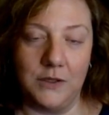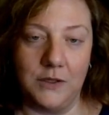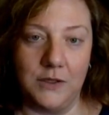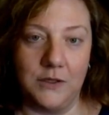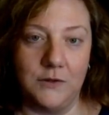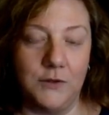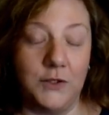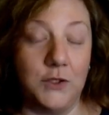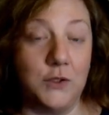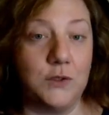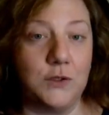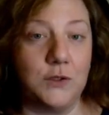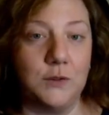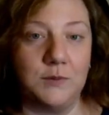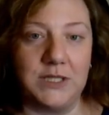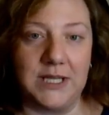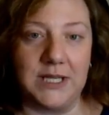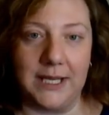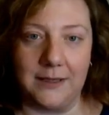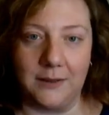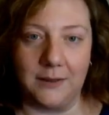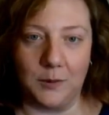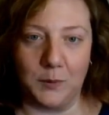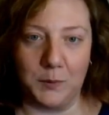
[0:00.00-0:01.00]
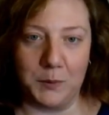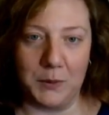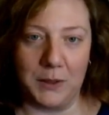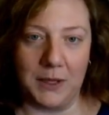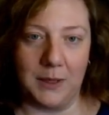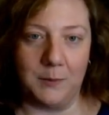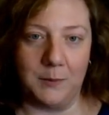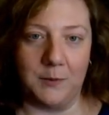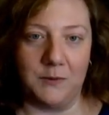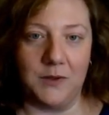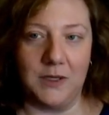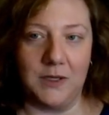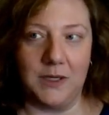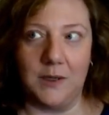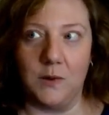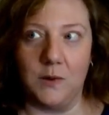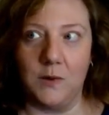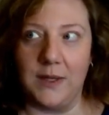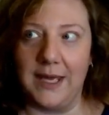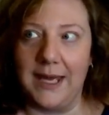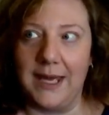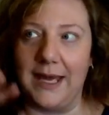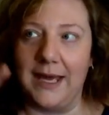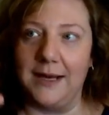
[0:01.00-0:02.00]
YouTube channel, Primal Video,
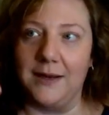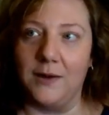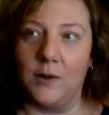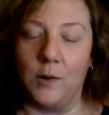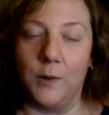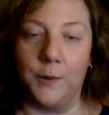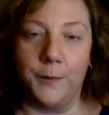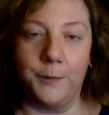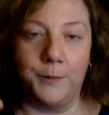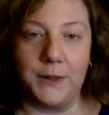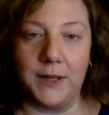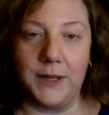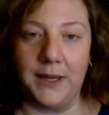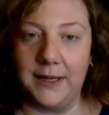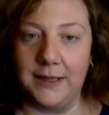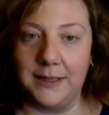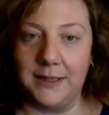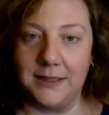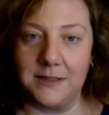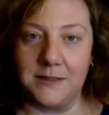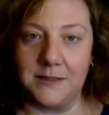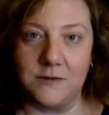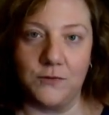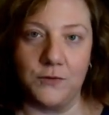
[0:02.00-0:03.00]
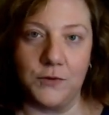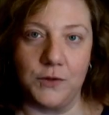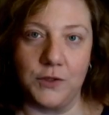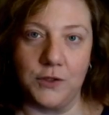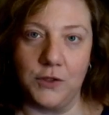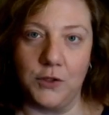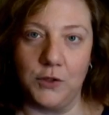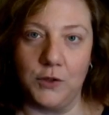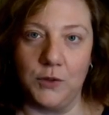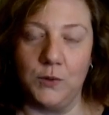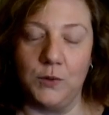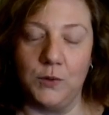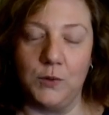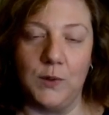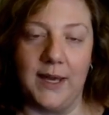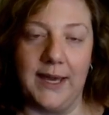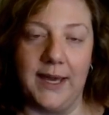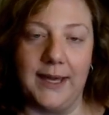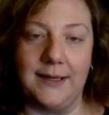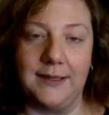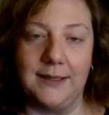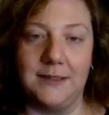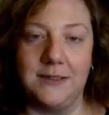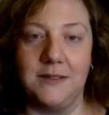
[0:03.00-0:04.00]
they had a whole playlist for new
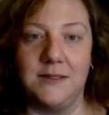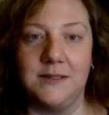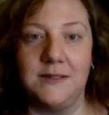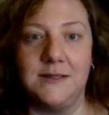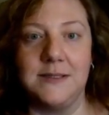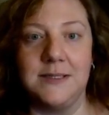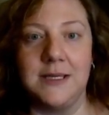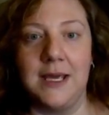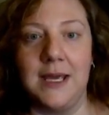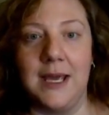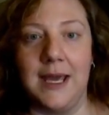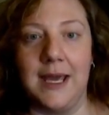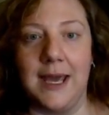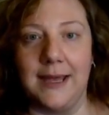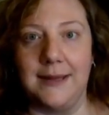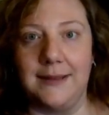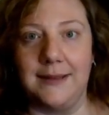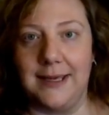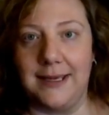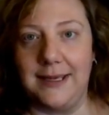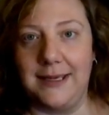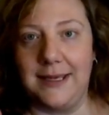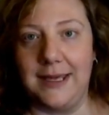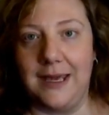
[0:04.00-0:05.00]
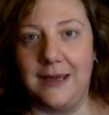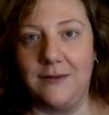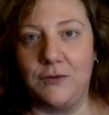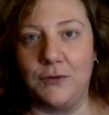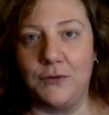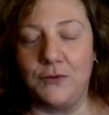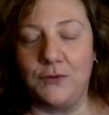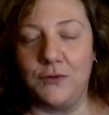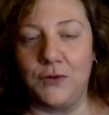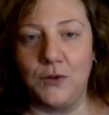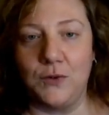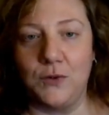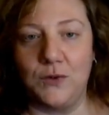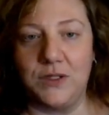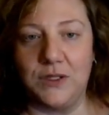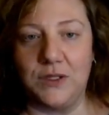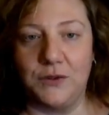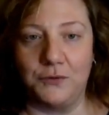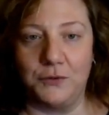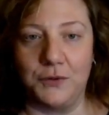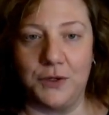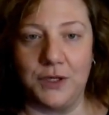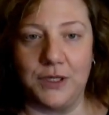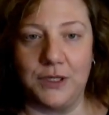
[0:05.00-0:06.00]
editors, and they gave a few
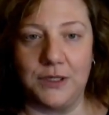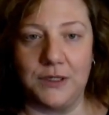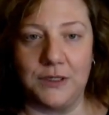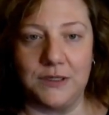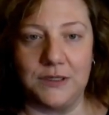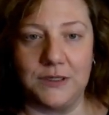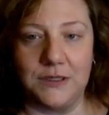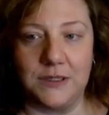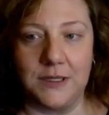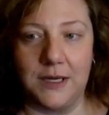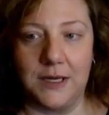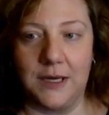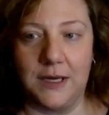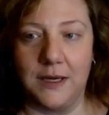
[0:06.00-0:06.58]
different,